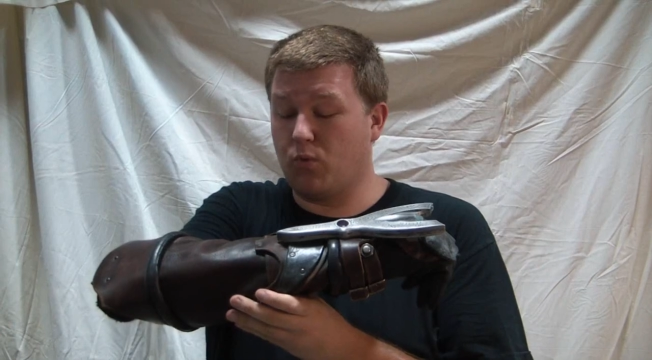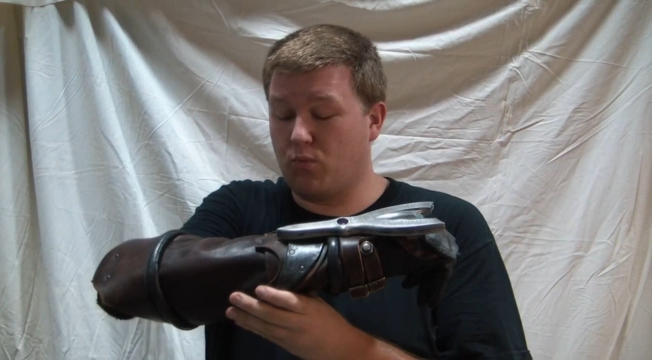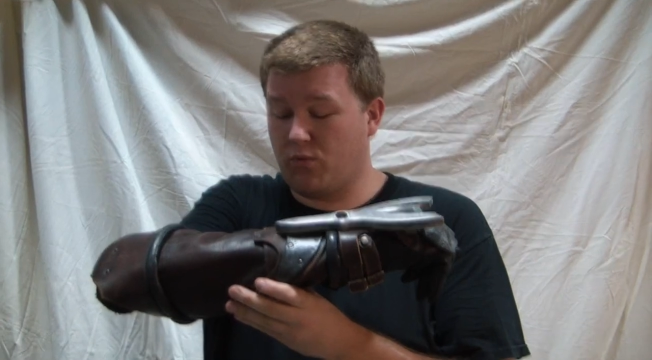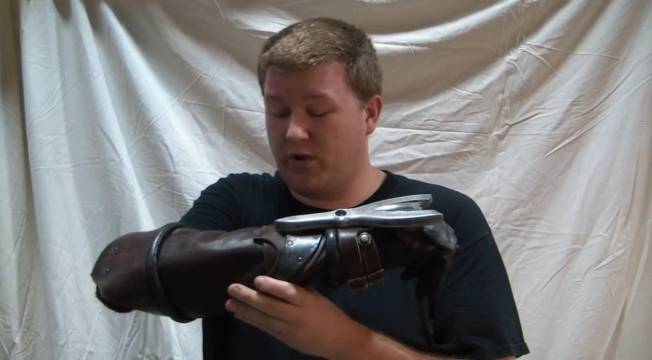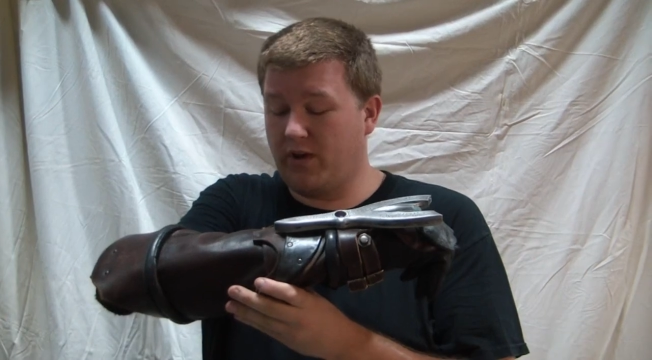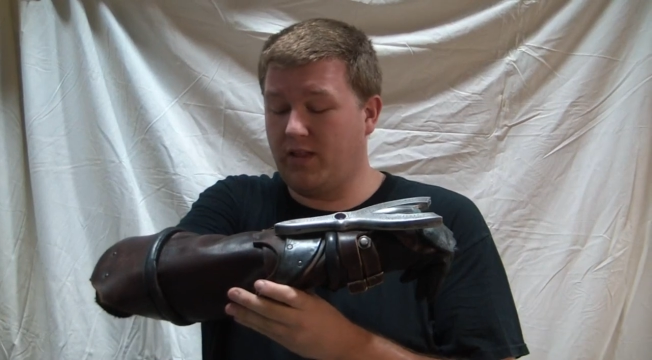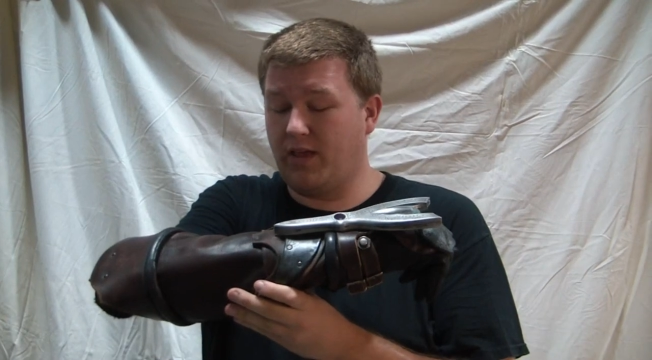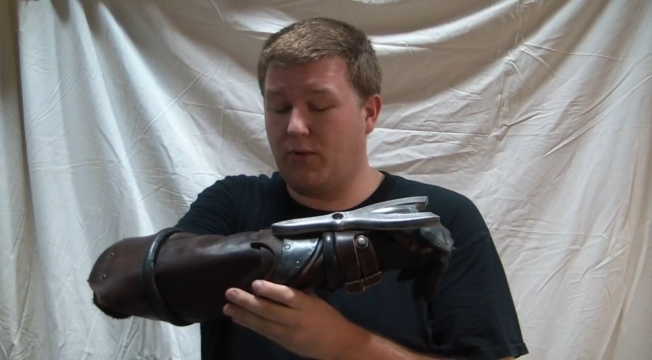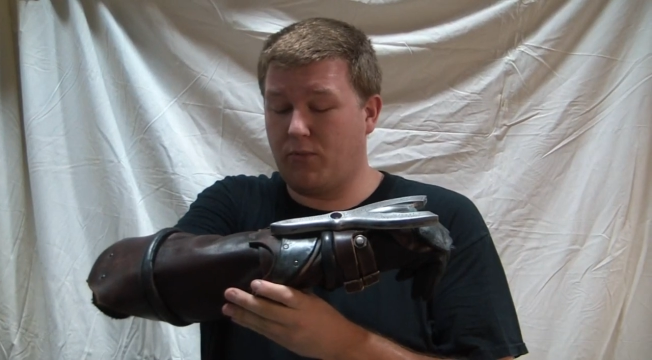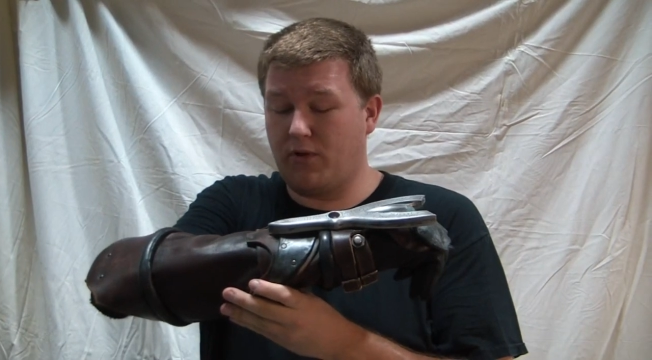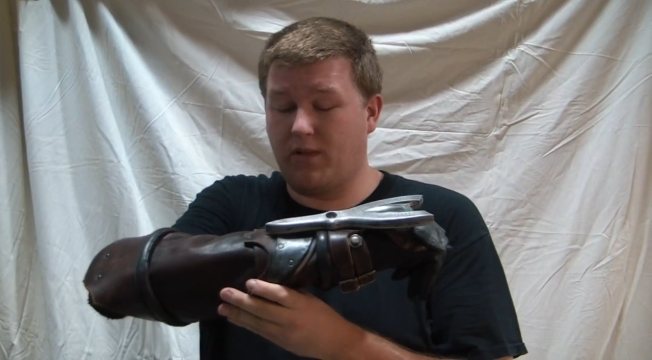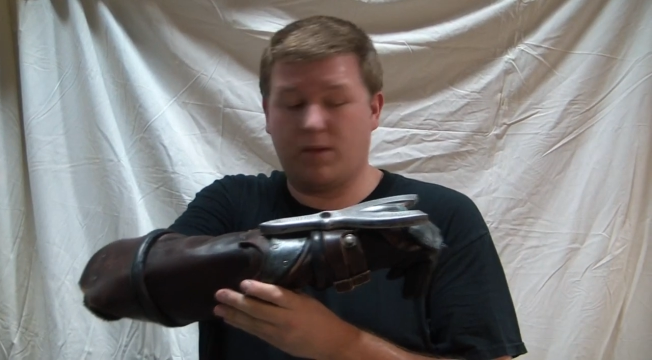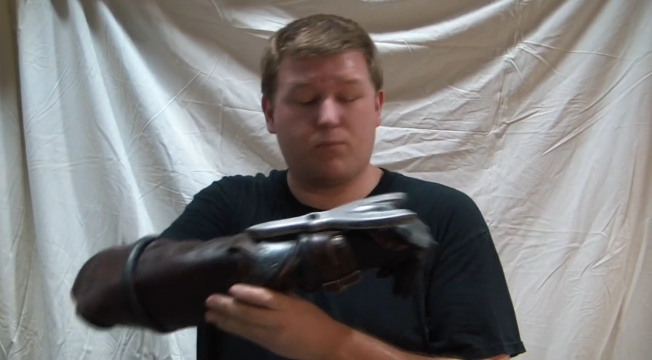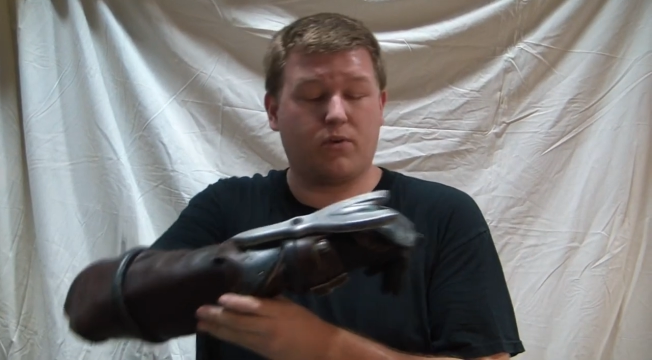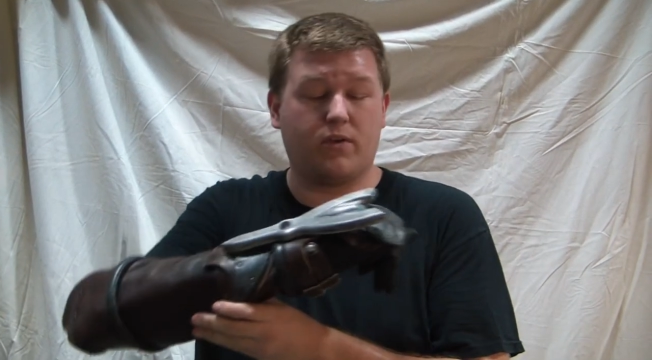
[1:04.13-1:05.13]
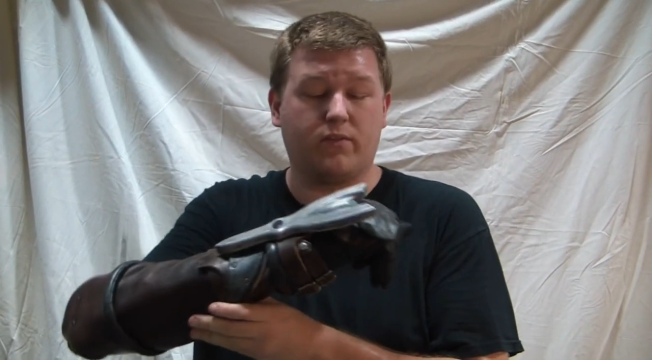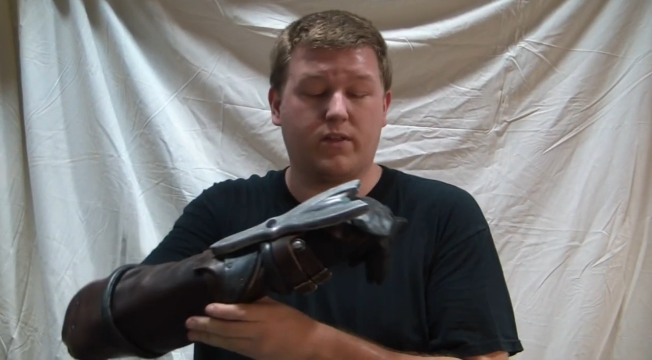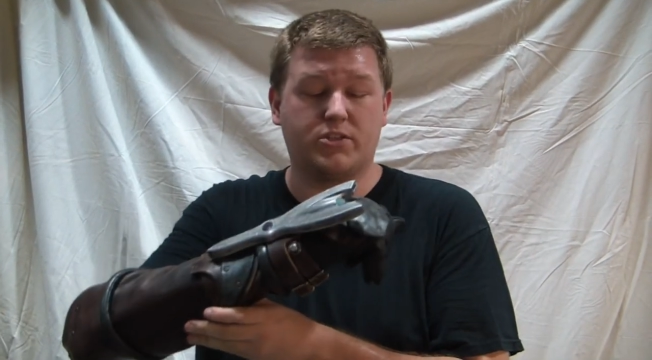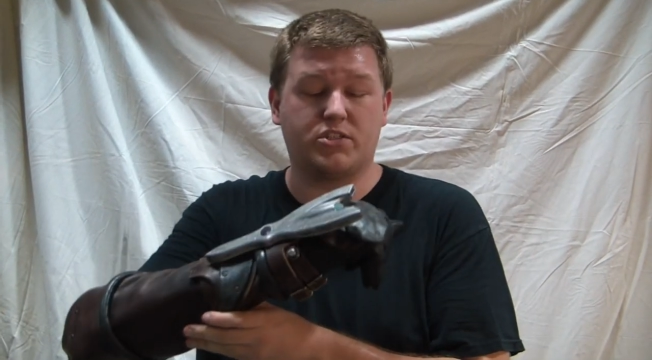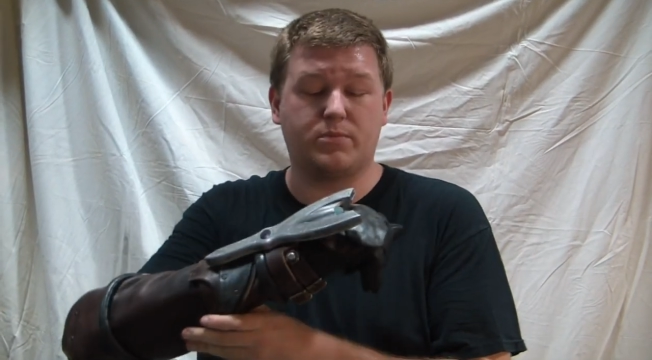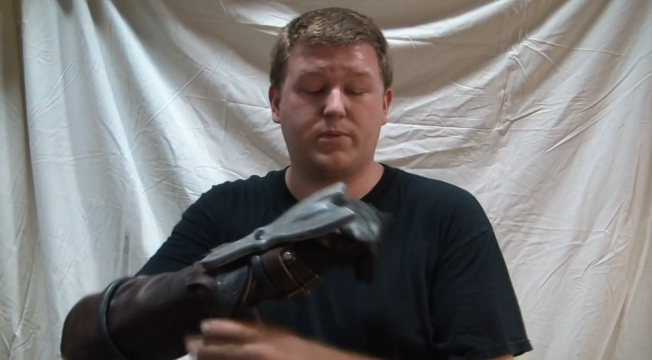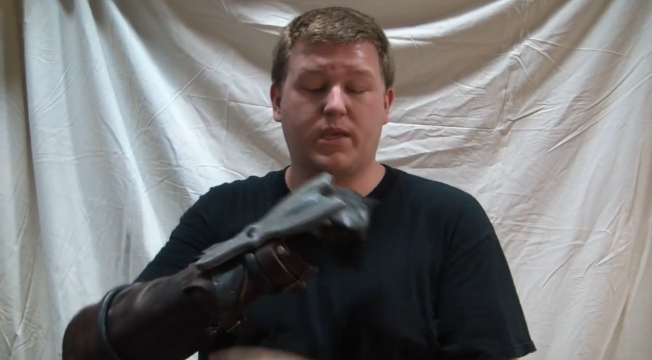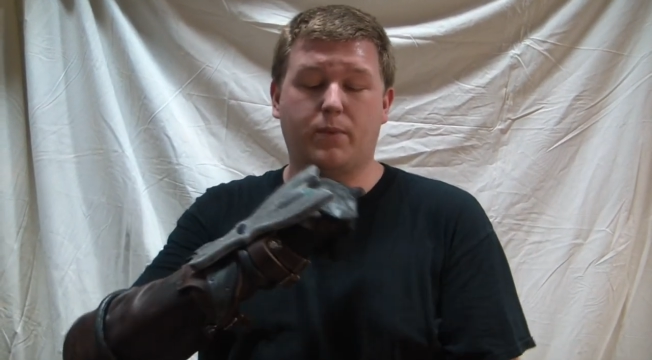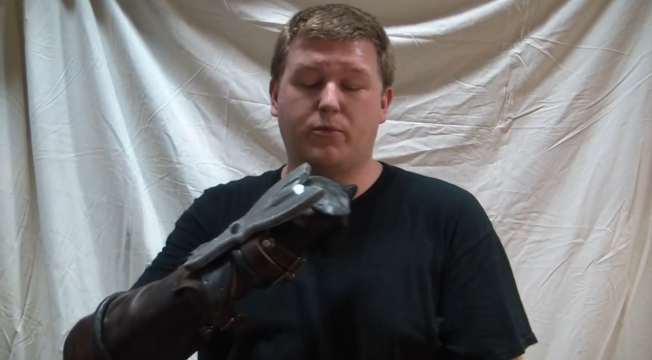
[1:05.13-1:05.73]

we're really, really privileged to be